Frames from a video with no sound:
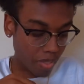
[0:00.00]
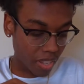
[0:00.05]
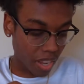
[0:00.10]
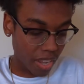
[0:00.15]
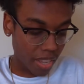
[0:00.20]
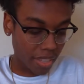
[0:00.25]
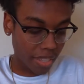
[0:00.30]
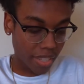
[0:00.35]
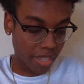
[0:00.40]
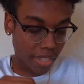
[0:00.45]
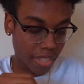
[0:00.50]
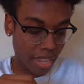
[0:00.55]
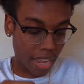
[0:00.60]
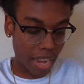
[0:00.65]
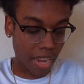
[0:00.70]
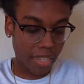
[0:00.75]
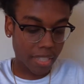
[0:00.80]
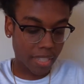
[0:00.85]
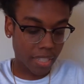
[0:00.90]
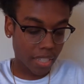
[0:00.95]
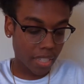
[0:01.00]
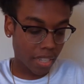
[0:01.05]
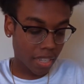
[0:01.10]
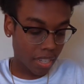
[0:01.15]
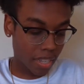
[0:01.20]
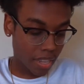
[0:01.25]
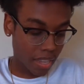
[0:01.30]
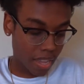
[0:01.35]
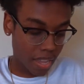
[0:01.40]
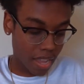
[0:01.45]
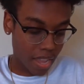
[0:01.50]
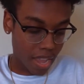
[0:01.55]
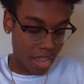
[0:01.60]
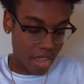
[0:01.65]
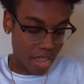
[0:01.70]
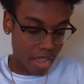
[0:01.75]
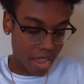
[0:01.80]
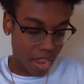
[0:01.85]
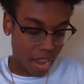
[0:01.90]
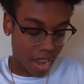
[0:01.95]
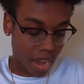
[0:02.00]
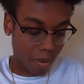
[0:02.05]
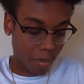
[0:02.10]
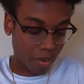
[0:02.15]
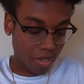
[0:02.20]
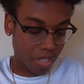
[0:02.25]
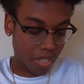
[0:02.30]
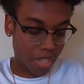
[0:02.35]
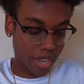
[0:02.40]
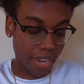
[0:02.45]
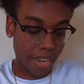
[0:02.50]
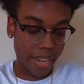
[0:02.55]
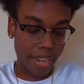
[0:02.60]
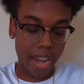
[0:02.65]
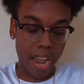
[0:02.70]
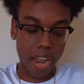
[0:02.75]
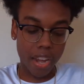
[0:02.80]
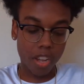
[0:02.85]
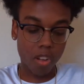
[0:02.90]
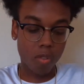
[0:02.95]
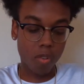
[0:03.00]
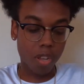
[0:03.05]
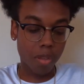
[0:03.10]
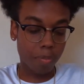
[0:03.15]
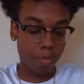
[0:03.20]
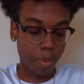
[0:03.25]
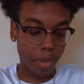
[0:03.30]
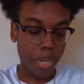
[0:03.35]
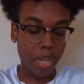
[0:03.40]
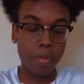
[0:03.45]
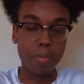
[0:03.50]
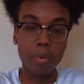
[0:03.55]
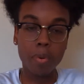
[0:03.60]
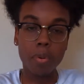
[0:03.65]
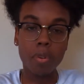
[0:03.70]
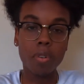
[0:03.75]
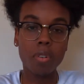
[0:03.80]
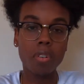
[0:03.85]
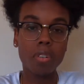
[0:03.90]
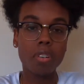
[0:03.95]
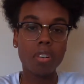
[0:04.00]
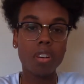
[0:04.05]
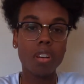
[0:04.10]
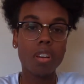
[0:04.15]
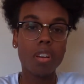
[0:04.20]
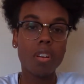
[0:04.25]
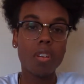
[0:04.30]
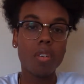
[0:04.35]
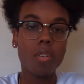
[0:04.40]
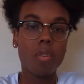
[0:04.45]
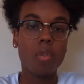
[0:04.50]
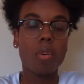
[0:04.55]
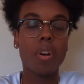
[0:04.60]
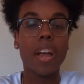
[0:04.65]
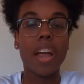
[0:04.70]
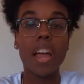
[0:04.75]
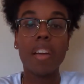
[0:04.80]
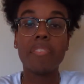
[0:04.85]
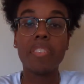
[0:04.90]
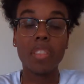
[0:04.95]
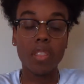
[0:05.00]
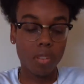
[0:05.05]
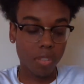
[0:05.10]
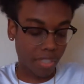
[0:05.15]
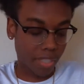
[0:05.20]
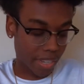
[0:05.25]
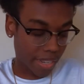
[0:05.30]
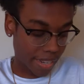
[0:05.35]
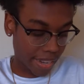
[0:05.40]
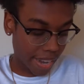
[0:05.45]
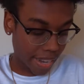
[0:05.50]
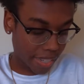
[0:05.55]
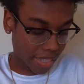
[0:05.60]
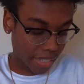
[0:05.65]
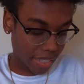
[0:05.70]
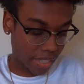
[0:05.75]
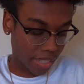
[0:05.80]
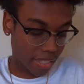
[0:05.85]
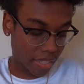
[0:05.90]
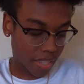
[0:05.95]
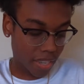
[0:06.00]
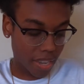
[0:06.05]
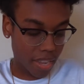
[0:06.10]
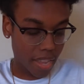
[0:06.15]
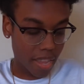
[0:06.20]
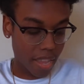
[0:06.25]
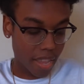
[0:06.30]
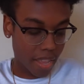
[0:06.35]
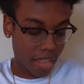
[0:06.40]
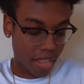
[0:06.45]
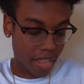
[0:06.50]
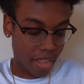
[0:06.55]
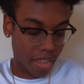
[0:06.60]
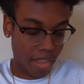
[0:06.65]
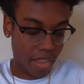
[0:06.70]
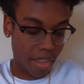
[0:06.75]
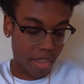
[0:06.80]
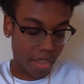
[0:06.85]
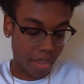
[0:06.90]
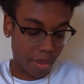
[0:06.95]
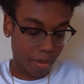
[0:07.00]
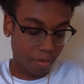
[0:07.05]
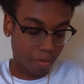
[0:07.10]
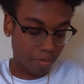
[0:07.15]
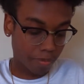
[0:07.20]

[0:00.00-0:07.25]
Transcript: And then lastly, I would say not knowing people or having those connections uh,